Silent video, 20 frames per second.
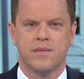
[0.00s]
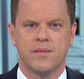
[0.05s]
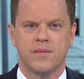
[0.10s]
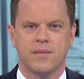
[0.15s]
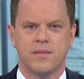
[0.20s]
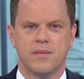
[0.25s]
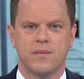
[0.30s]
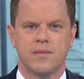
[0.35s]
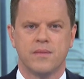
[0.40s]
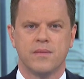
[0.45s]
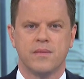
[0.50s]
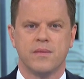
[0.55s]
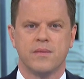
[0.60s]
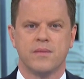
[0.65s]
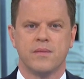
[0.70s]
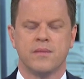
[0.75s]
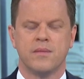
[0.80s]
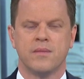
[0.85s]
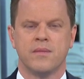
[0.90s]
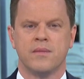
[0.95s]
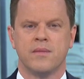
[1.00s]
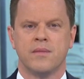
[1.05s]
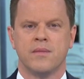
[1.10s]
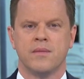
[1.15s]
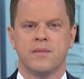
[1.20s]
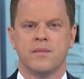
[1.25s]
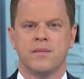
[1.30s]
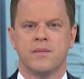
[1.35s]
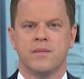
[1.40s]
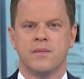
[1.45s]

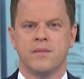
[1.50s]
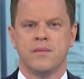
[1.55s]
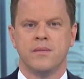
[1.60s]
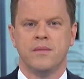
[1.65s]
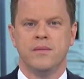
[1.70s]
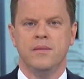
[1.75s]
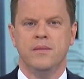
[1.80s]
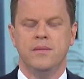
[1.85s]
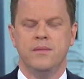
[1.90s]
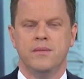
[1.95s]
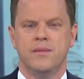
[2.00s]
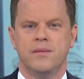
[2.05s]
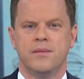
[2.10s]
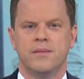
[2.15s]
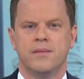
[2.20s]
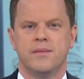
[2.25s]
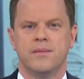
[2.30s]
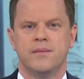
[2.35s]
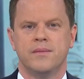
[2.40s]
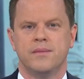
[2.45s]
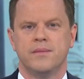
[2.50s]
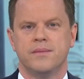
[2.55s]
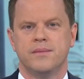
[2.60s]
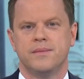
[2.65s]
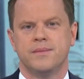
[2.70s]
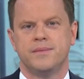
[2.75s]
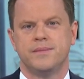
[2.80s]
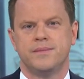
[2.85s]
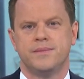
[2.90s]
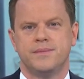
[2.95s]

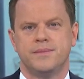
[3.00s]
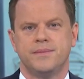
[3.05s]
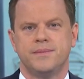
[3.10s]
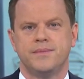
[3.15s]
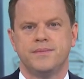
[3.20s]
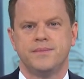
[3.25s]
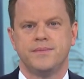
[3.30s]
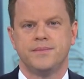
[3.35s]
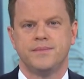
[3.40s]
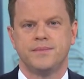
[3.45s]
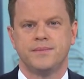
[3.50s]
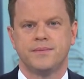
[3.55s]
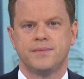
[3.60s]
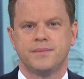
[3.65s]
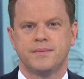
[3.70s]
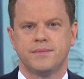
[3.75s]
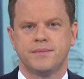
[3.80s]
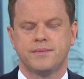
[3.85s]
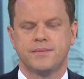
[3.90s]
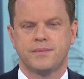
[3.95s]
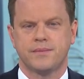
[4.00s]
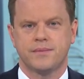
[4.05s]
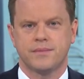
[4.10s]
(not speaking)